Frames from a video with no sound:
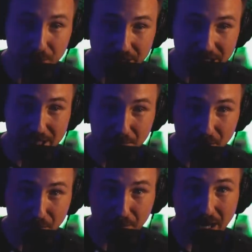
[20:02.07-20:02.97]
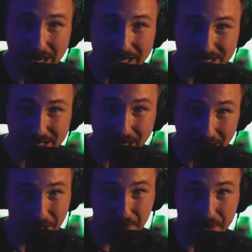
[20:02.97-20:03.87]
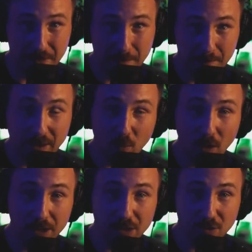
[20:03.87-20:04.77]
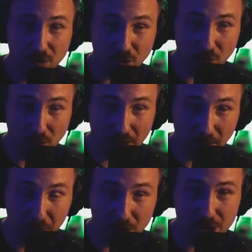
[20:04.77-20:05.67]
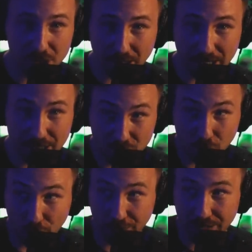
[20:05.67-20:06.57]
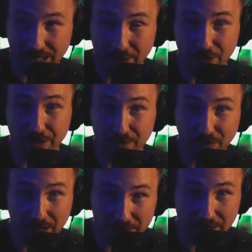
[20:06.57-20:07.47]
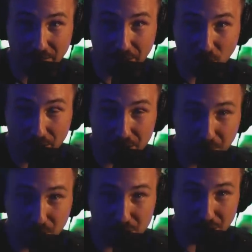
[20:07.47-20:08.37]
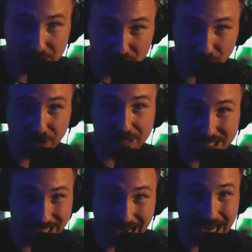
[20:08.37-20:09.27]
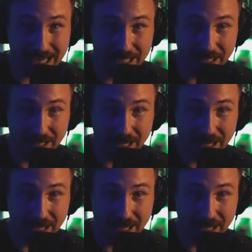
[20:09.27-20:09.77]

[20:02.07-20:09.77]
keep their bias up they wanted to uh, push a certain narrative and they, they wanted to push a certain side